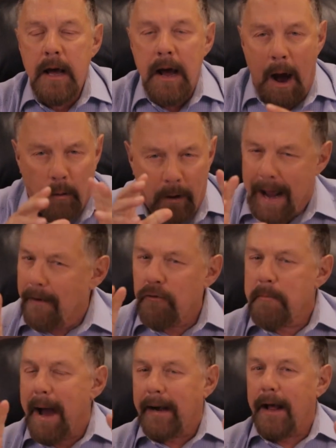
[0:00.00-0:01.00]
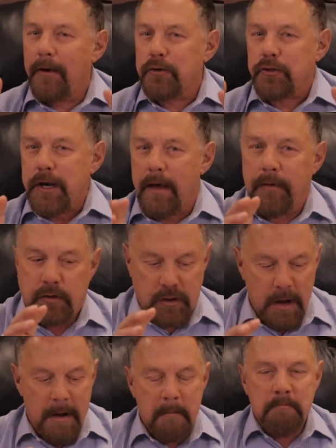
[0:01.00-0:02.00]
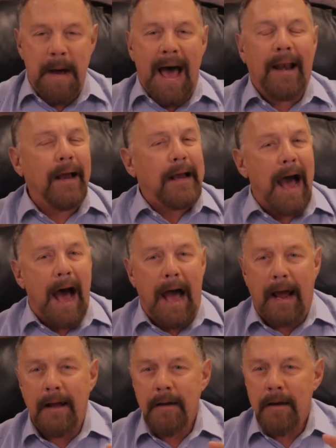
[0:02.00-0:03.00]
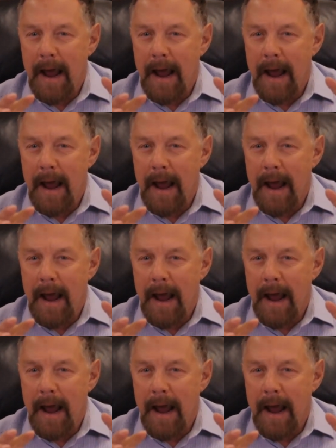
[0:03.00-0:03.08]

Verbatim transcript: I want everybody to understand this. Malachi,